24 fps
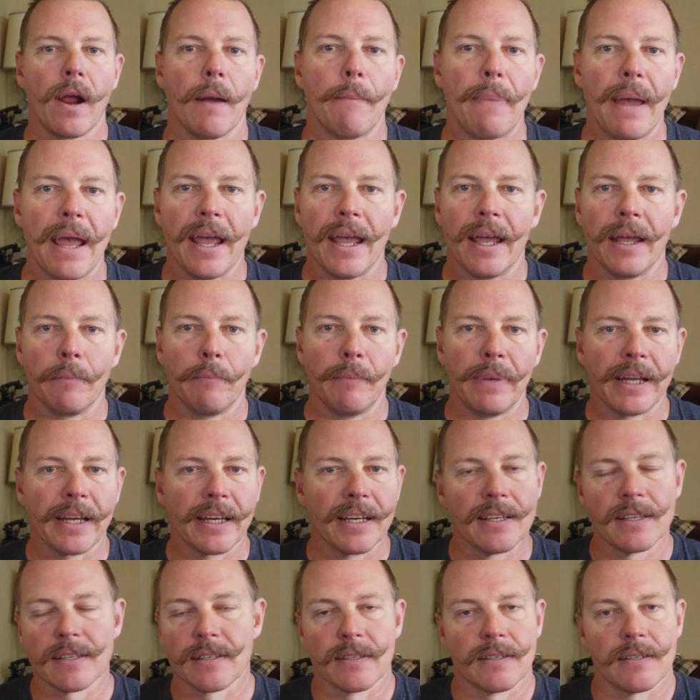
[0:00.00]
I paid
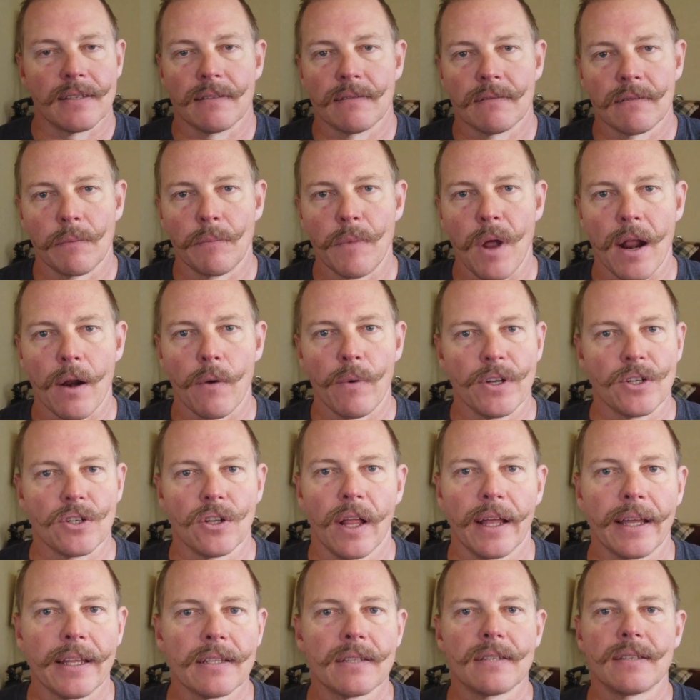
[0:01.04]
because I'm not original.
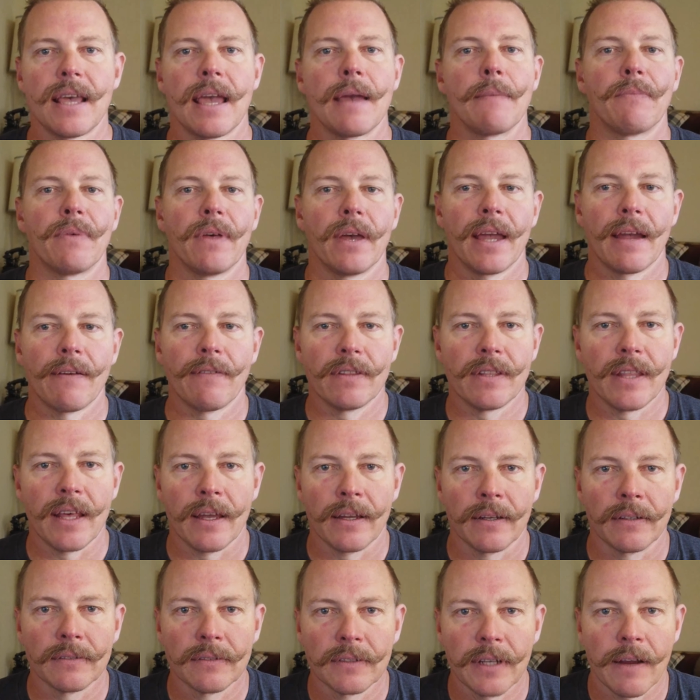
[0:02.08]
I get the same thing every
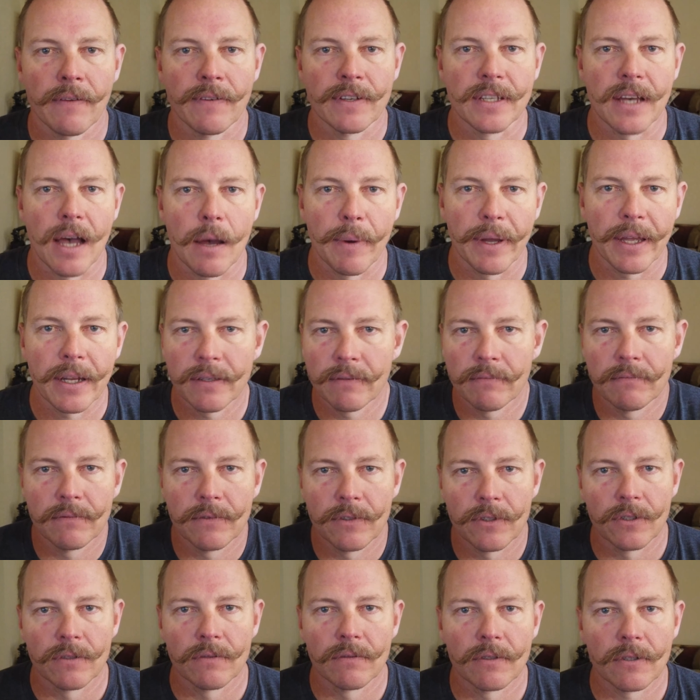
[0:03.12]
time. I get
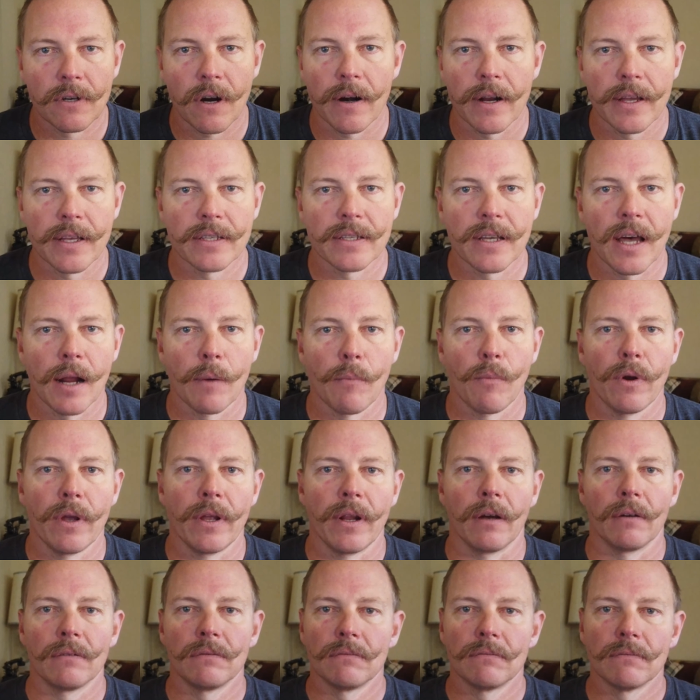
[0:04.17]
carne asada
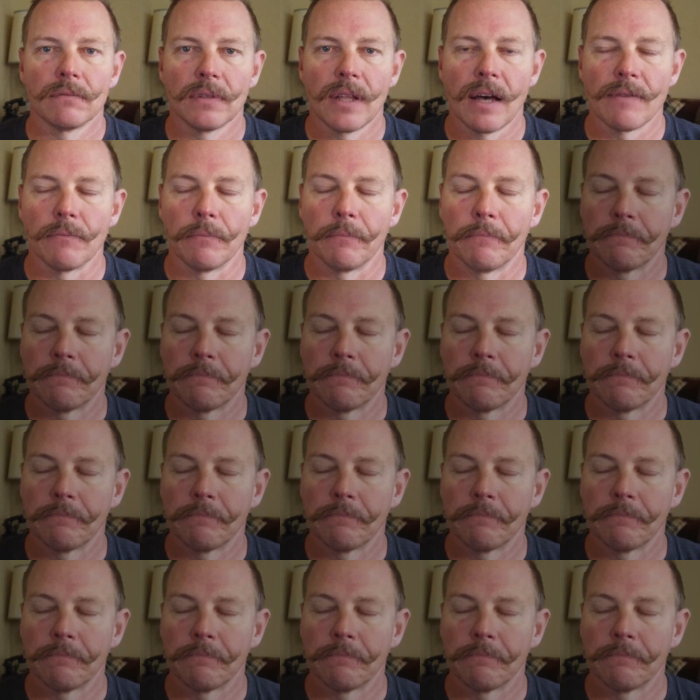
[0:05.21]
burrito. Love them.